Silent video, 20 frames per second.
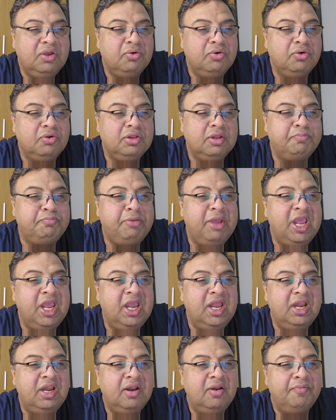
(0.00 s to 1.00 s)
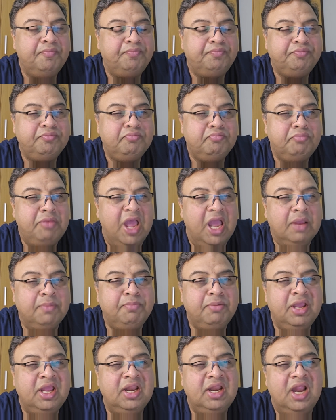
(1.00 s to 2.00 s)
You know the pain,
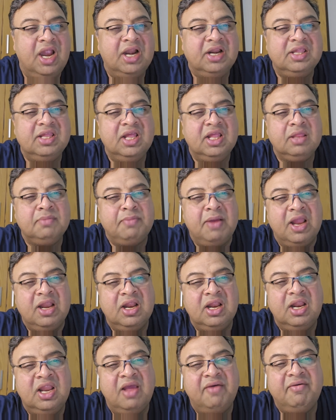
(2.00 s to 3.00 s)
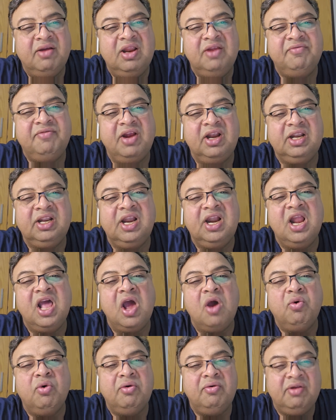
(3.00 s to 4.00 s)
back pain at the spinal level affected,
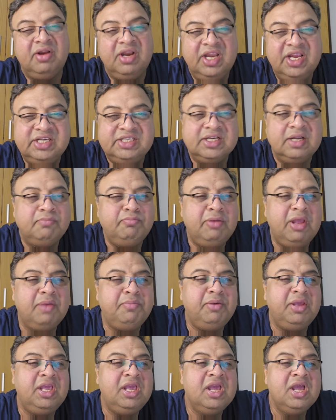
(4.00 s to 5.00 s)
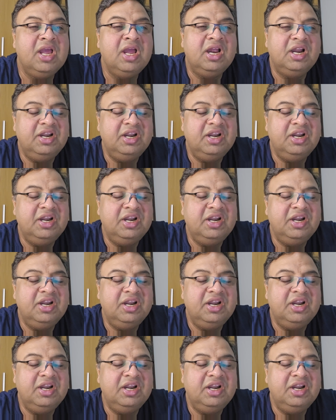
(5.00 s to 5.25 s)
however, lesion may be